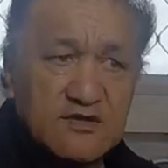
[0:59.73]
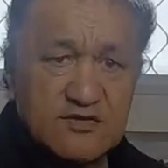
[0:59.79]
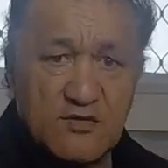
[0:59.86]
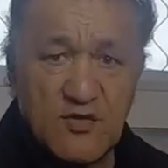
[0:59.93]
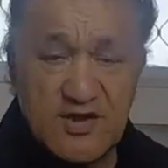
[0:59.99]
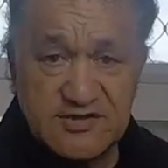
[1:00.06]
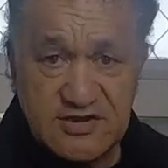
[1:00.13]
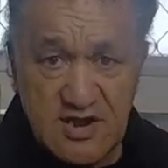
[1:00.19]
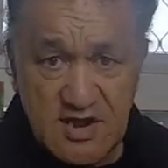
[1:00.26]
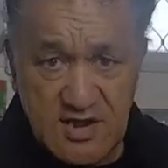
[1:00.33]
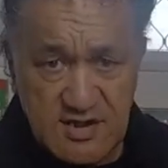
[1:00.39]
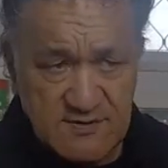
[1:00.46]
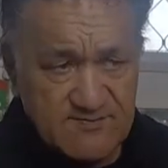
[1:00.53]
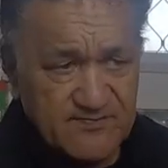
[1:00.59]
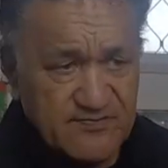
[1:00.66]
the
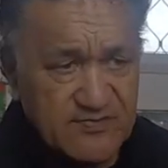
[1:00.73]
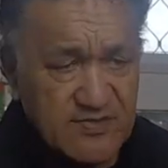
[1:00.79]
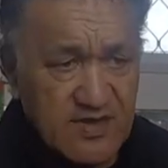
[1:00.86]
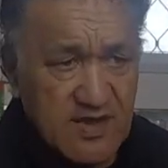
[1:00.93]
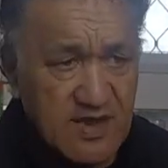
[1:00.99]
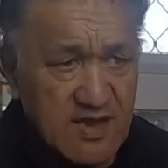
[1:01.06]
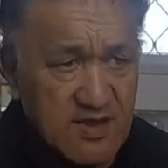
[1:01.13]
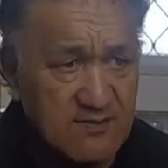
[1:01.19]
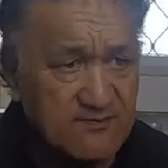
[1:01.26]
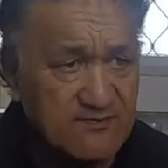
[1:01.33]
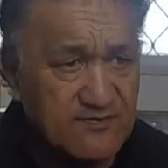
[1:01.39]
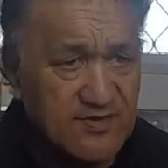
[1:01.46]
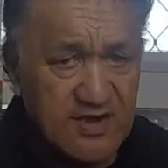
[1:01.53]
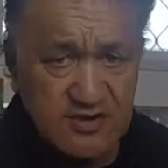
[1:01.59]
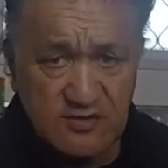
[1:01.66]
Waitaha
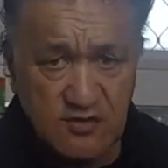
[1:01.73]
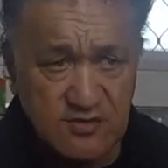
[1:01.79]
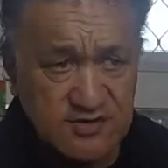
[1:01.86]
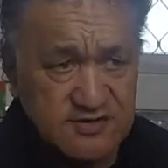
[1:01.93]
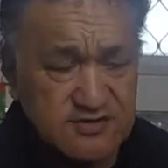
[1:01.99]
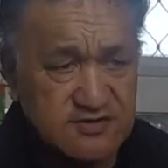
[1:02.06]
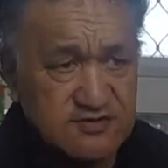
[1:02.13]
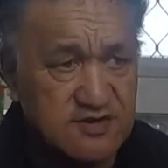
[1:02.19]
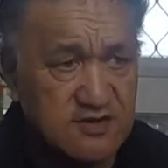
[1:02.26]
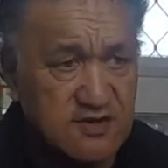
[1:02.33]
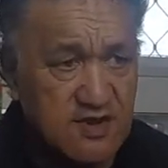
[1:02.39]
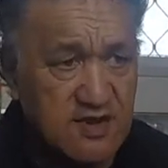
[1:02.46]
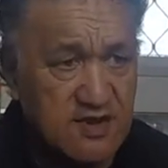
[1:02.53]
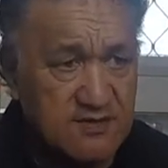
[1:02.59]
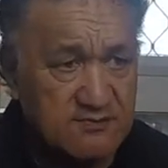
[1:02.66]
Headquarters
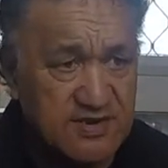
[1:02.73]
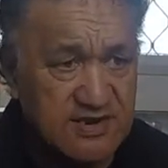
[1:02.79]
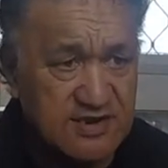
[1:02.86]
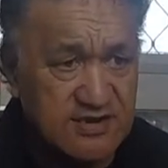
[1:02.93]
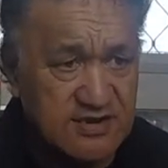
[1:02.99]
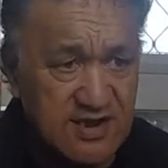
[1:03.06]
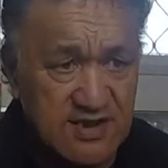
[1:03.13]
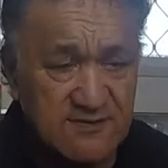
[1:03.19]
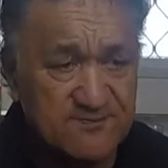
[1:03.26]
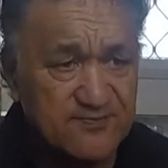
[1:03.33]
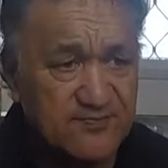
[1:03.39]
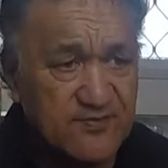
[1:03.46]
meeting there